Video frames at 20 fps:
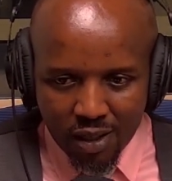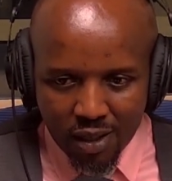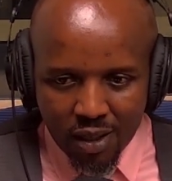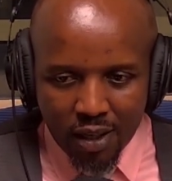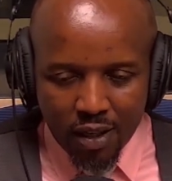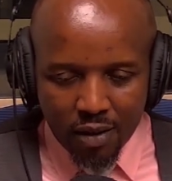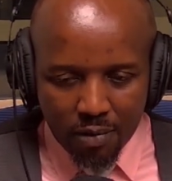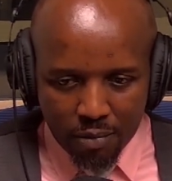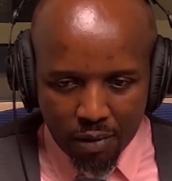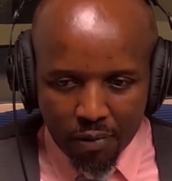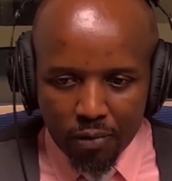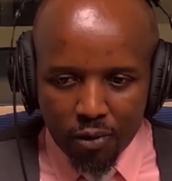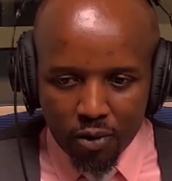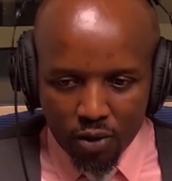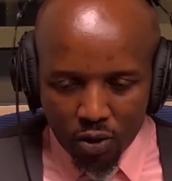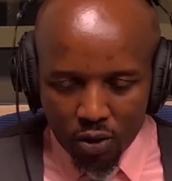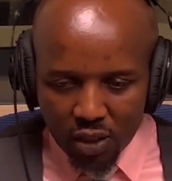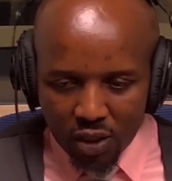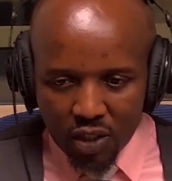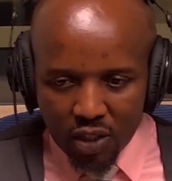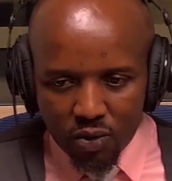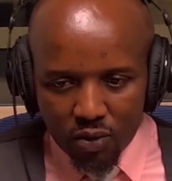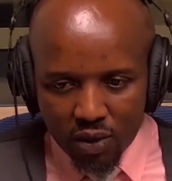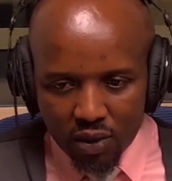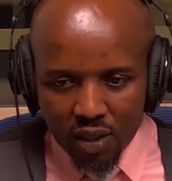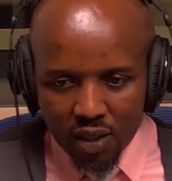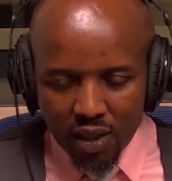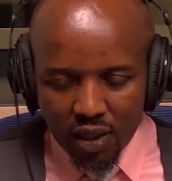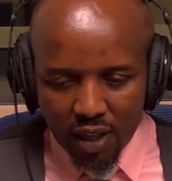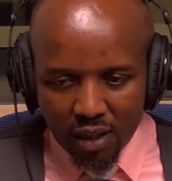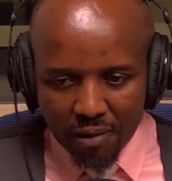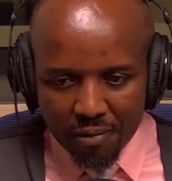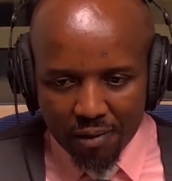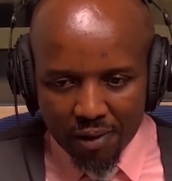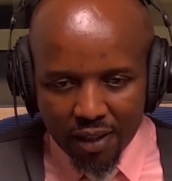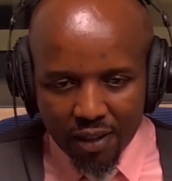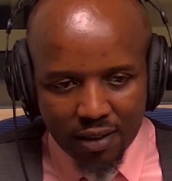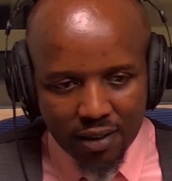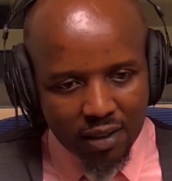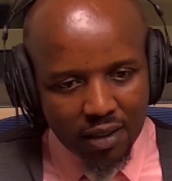Before, don't rush to CAK
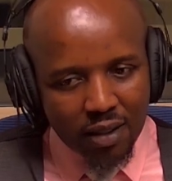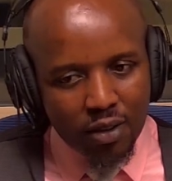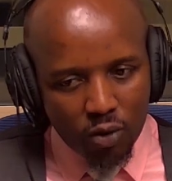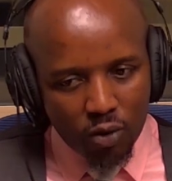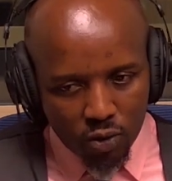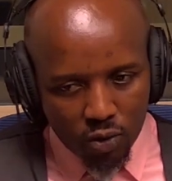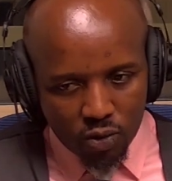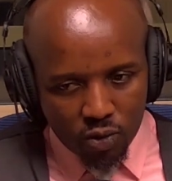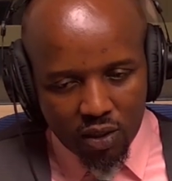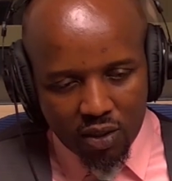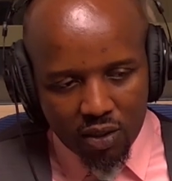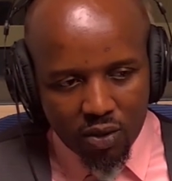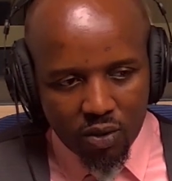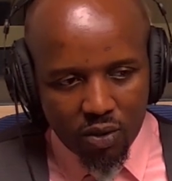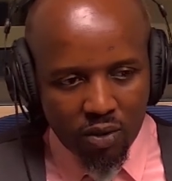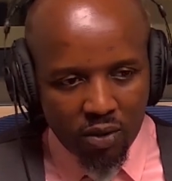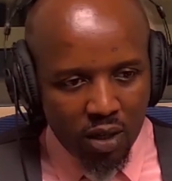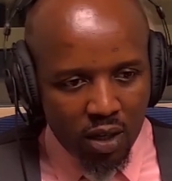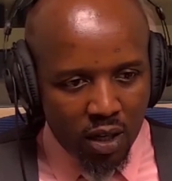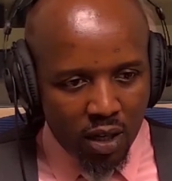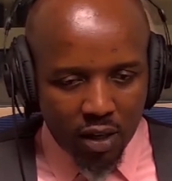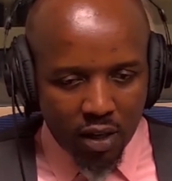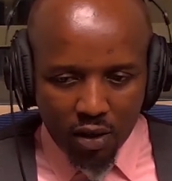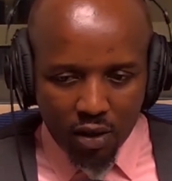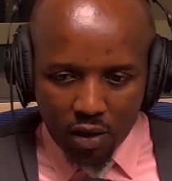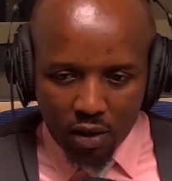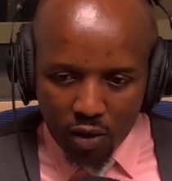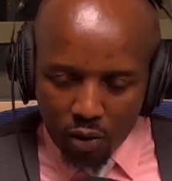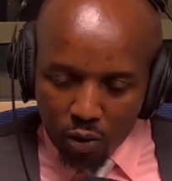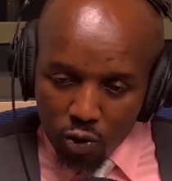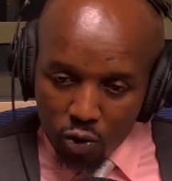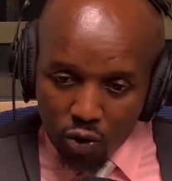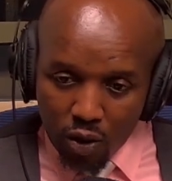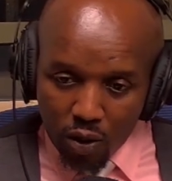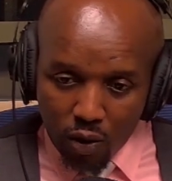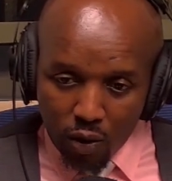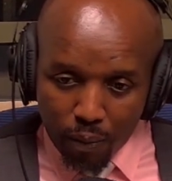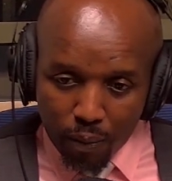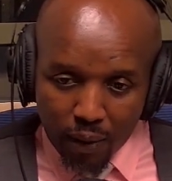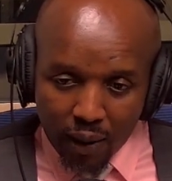first. Go to the store, lodge your
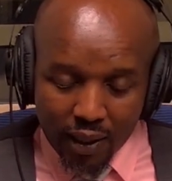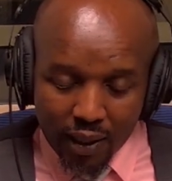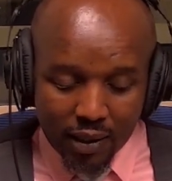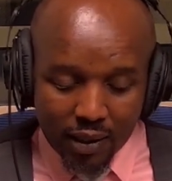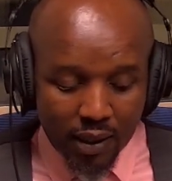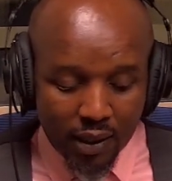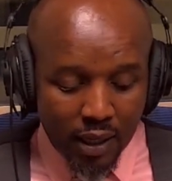complaint.